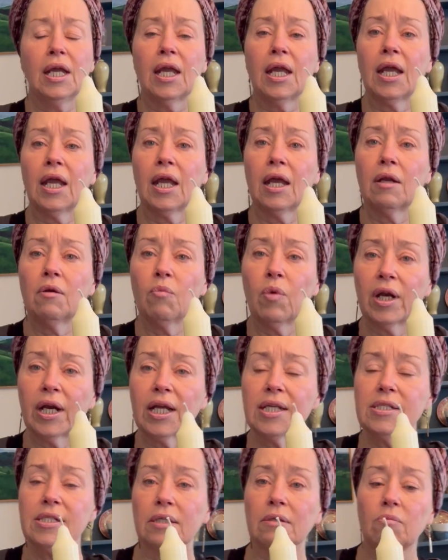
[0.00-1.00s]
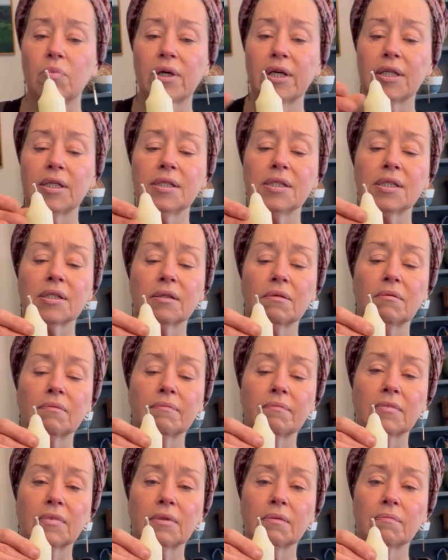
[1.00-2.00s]
And what I did was
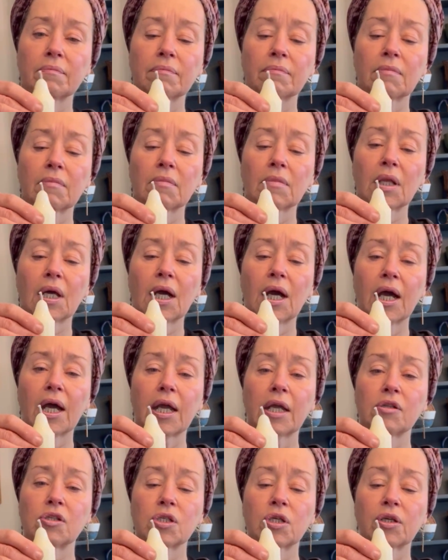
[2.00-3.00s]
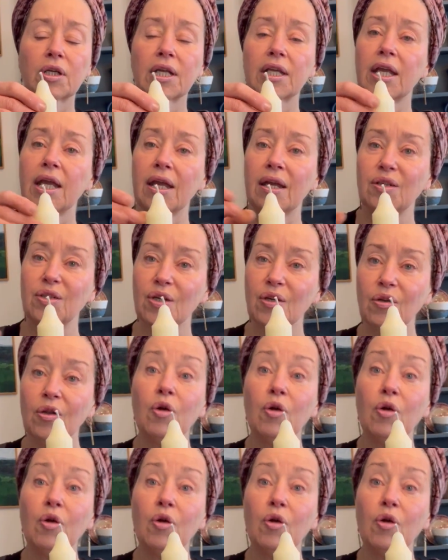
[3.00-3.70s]
I took a candle.